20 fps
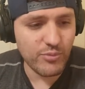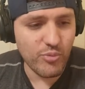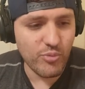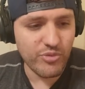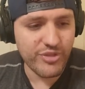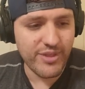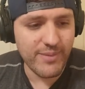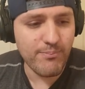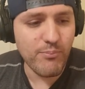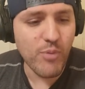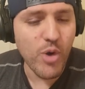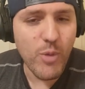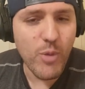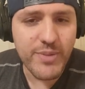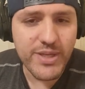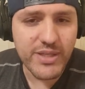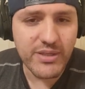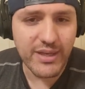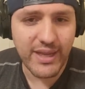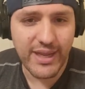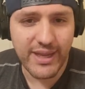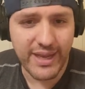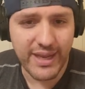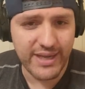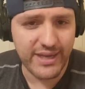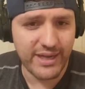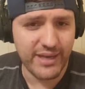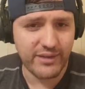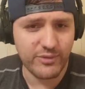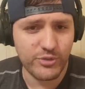it, the moment,
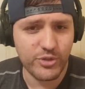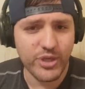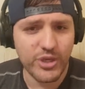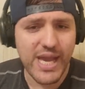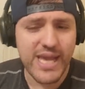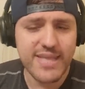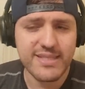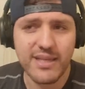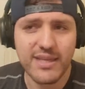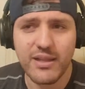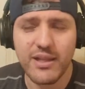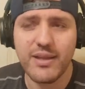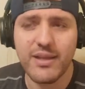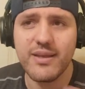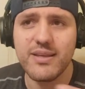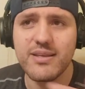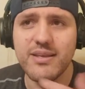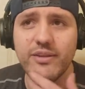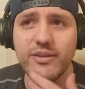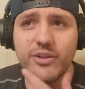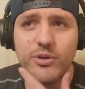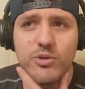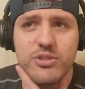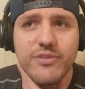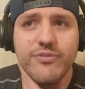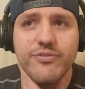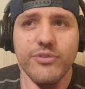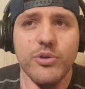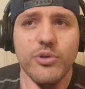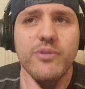and, and you guys, uh, there's
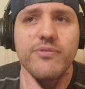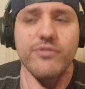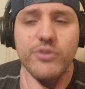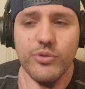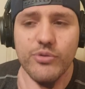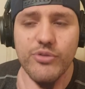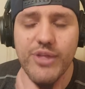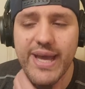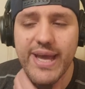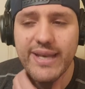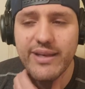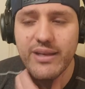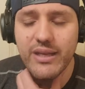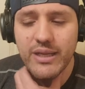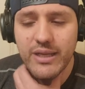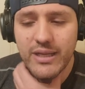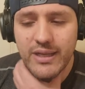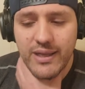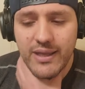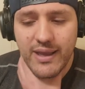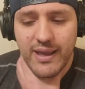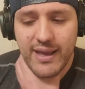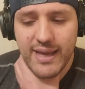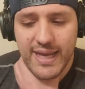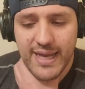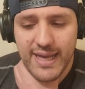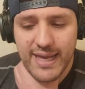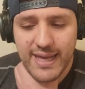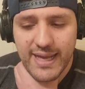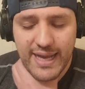a few of you that
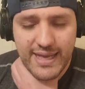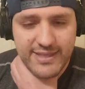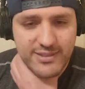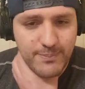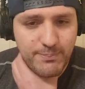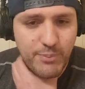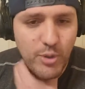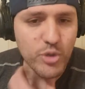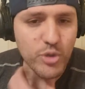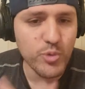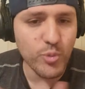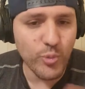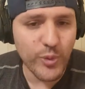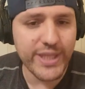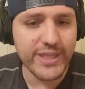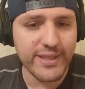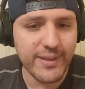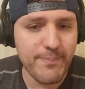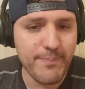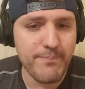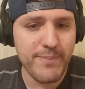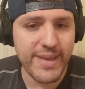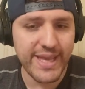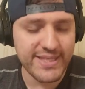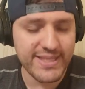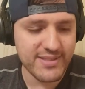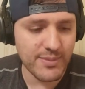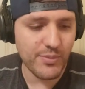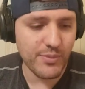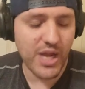uh, I suppose went and
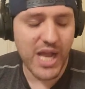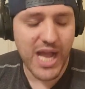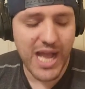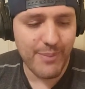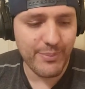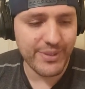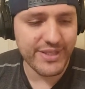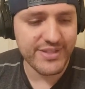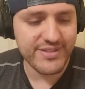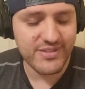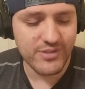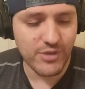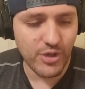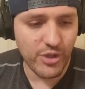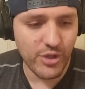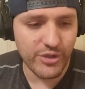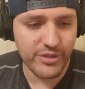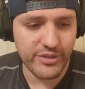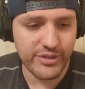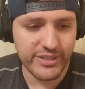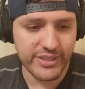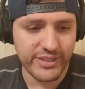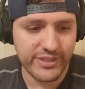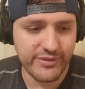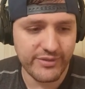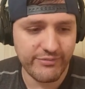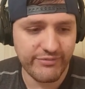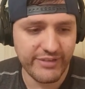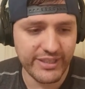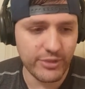made some comments on
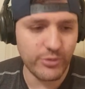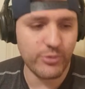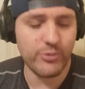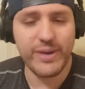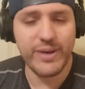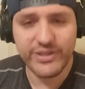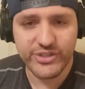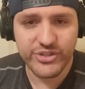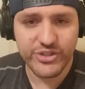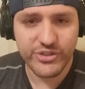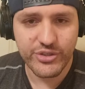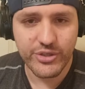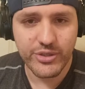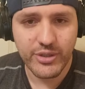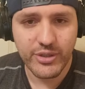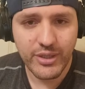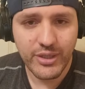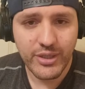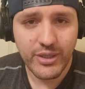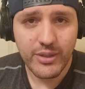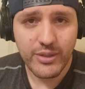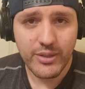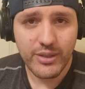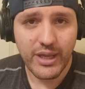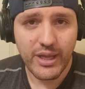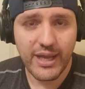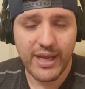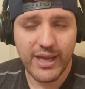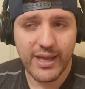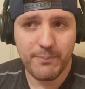the Federal Register
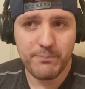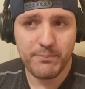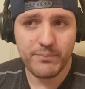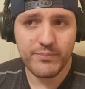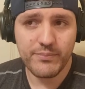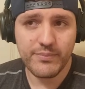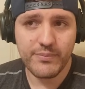um,